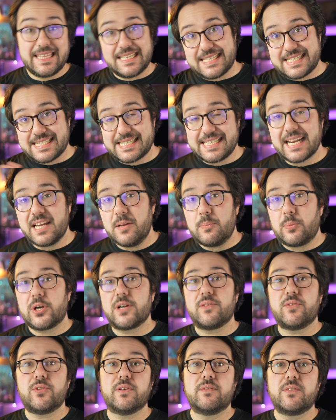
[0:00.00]
the second
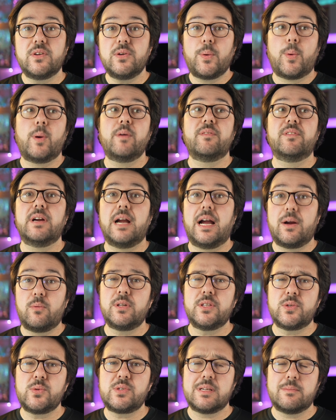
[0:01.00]
part of the review, however, I
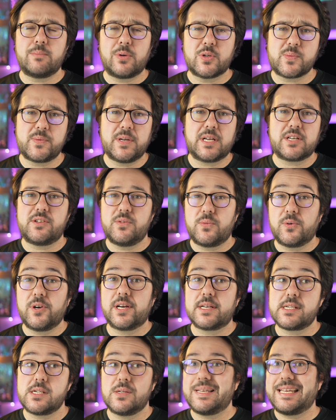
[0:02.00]
will do some post-production
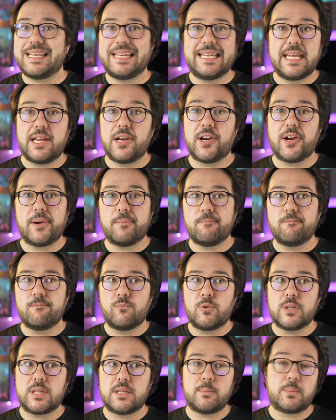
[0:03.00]
work so you can hear
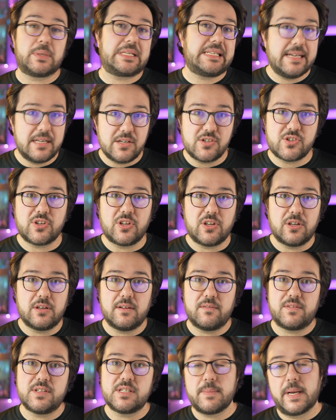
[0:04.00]
what the potential
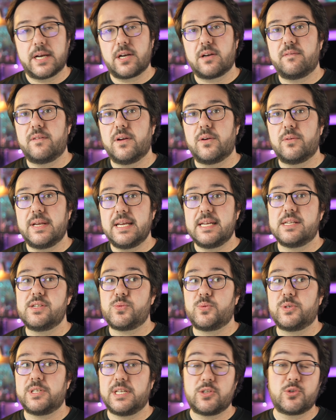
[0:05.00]
of this microphone
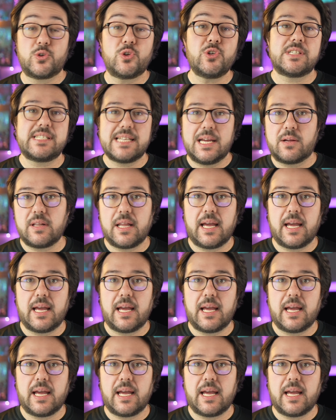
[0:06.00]
is, what it could sound